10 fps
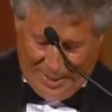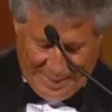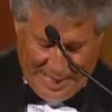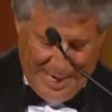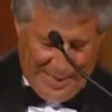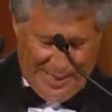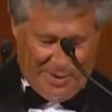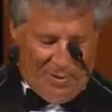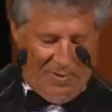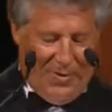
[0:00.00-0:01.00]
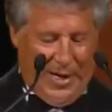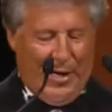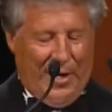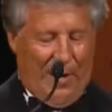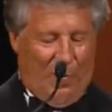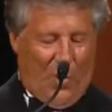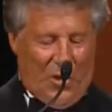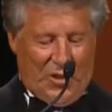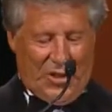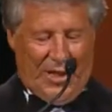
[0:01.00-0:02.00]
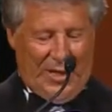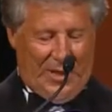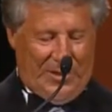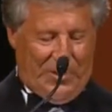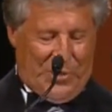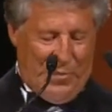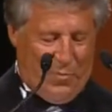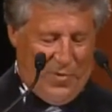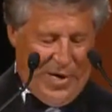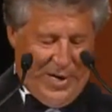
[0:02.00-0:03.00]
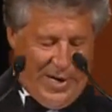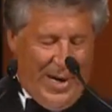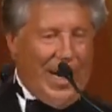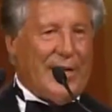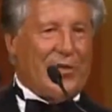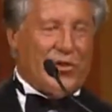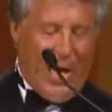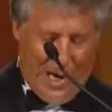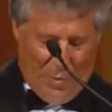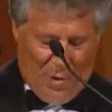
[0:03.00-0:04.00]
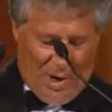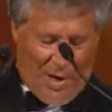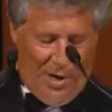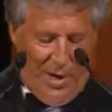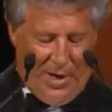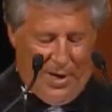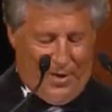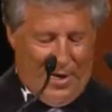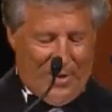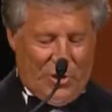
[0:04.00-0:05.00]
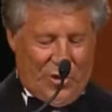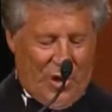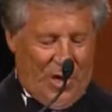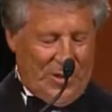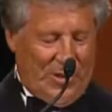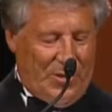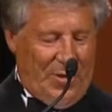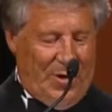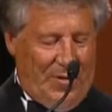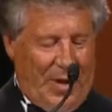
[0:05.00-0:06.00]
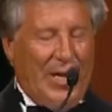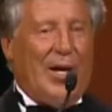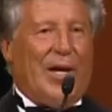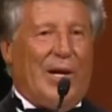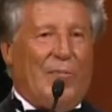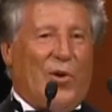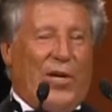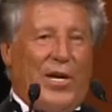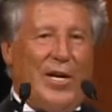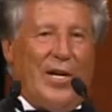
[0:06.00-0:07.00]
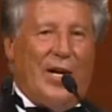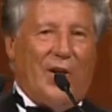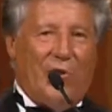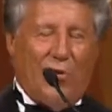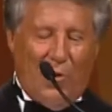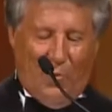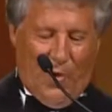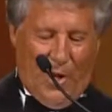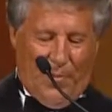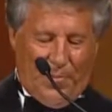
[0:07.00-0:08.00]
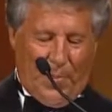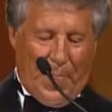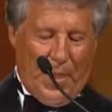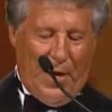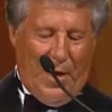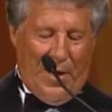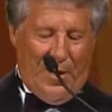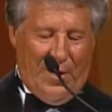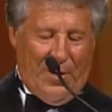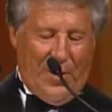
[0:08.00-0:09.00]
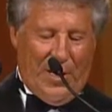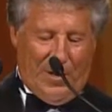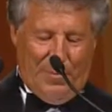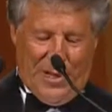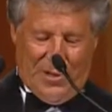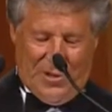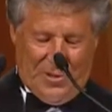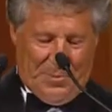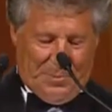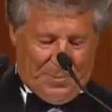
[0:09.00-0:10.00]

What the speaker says: a Cadillac, Corvette, Porsche, Jeep Renegade, a Jaguar, a Dodge Charger, Toyota, Lamborghini, a Yugo. Well, you get the message.